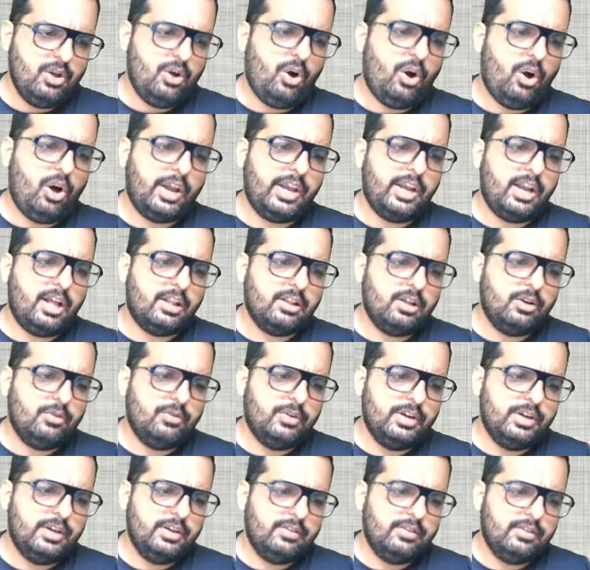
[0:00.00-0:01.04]
Or in other
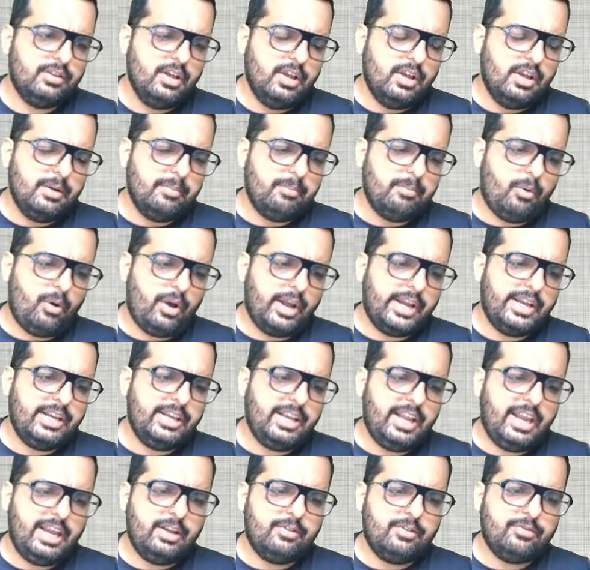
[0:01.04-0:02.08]
words,
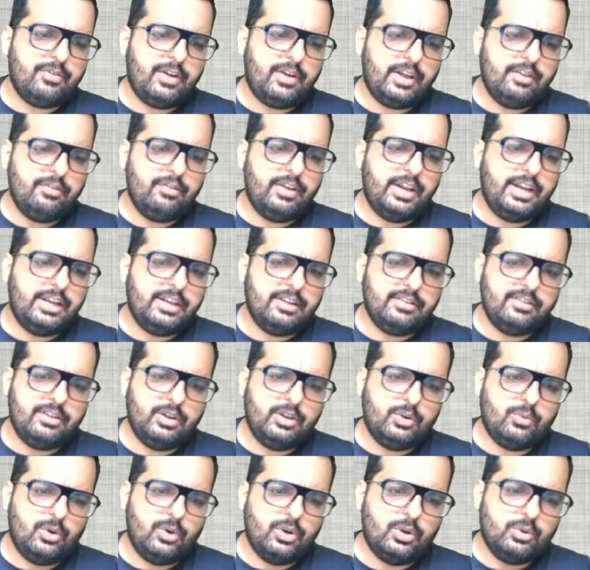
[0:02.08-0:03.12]
0.85 weight is
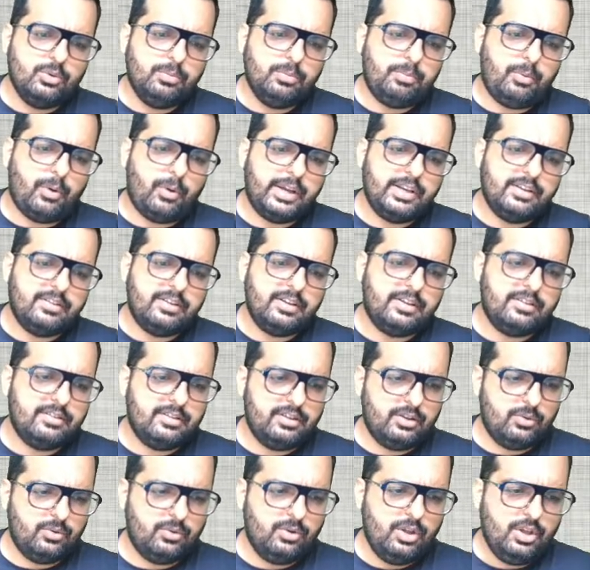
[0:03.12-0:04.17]
equal to
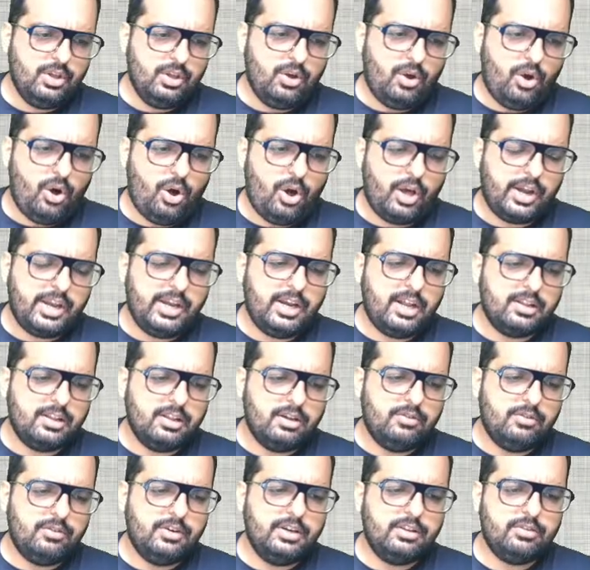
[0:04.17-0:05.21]
0.60. Or in
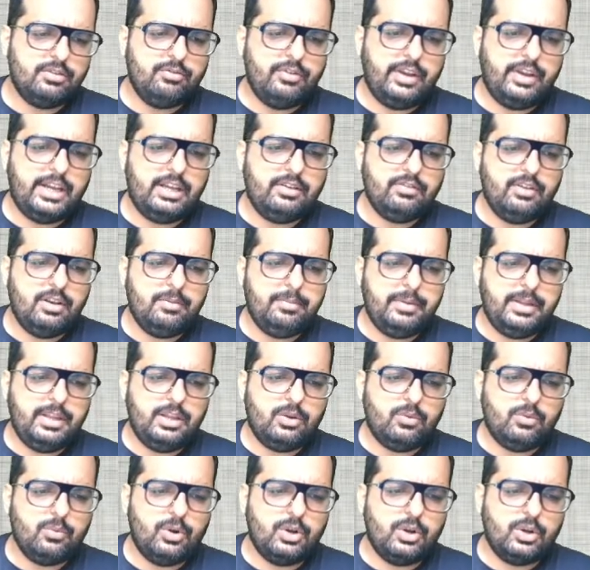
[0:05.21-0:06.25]
other words, weight will be
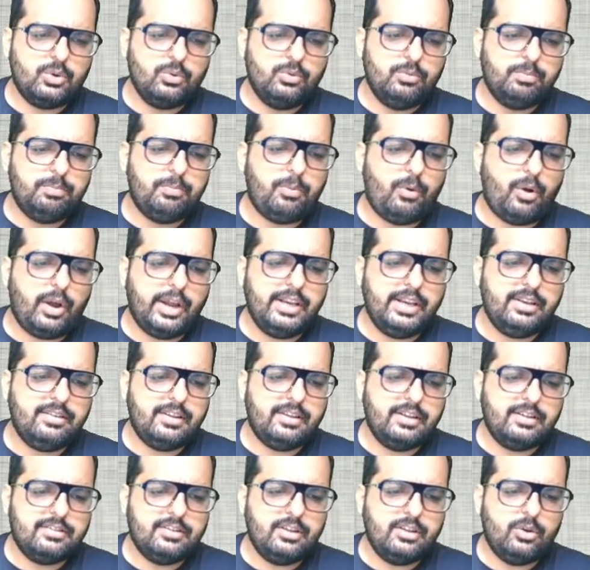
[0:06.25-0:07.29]
equal to
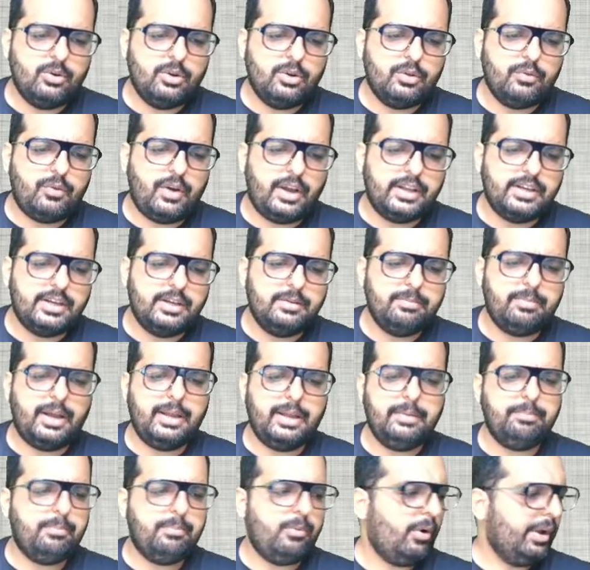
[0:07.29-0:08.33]
0.60 divided
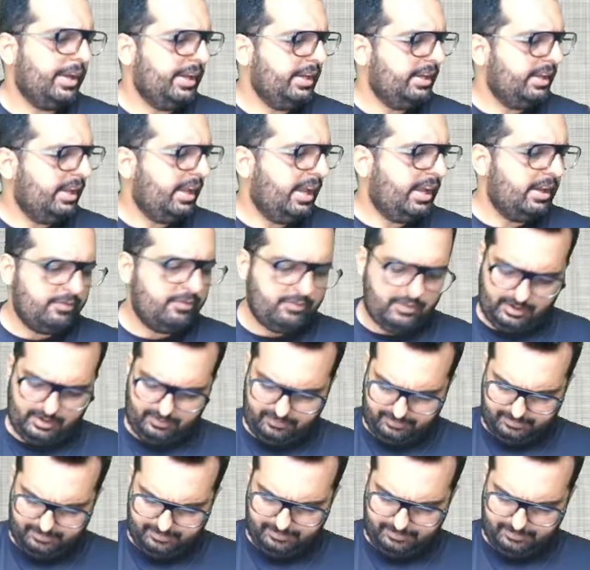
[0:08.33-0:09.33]
by 0.85.